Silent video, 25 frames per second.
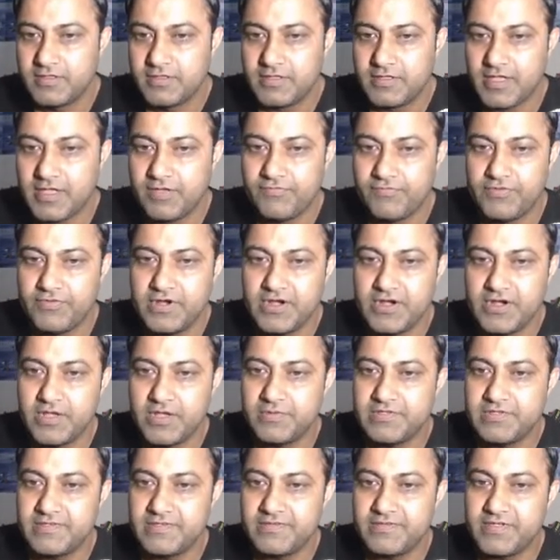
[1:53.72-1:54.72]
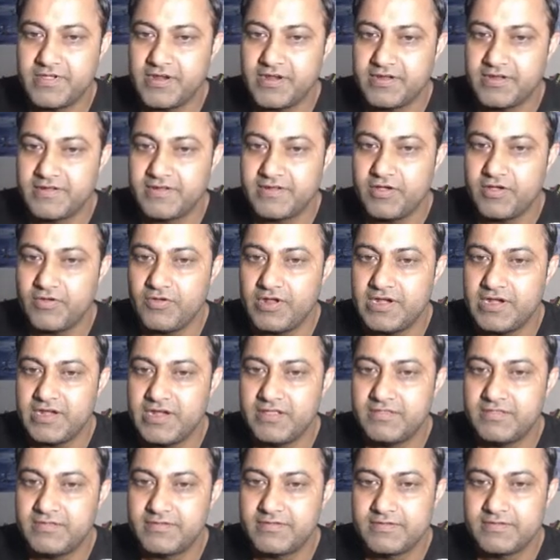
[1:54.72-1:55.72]
Affiliate commission secrets. Now
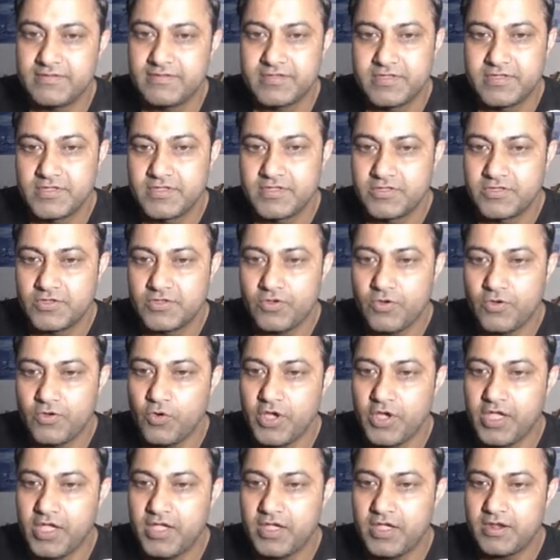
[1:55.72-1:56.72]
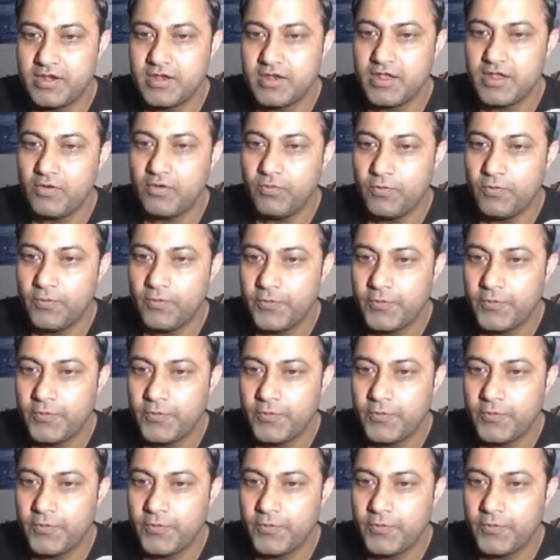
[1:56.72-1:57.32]
it is okay. Now